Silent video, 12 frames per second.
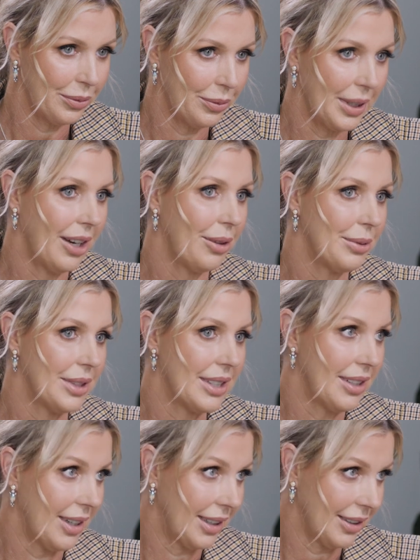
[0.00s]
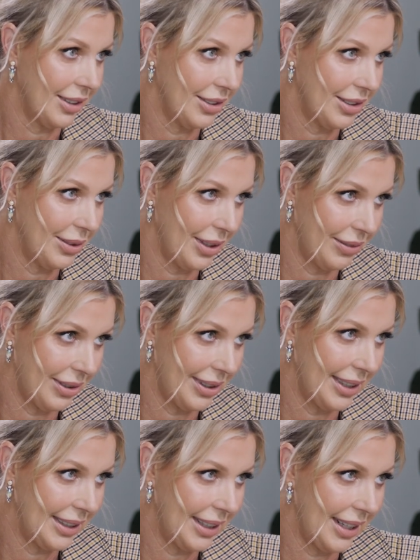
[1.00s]
when I was diagnosed with
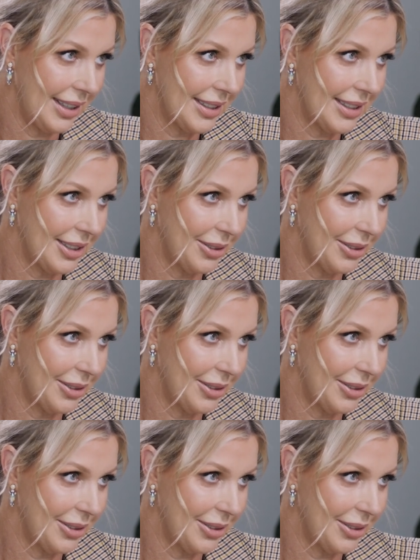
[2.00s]
ovarian cancer.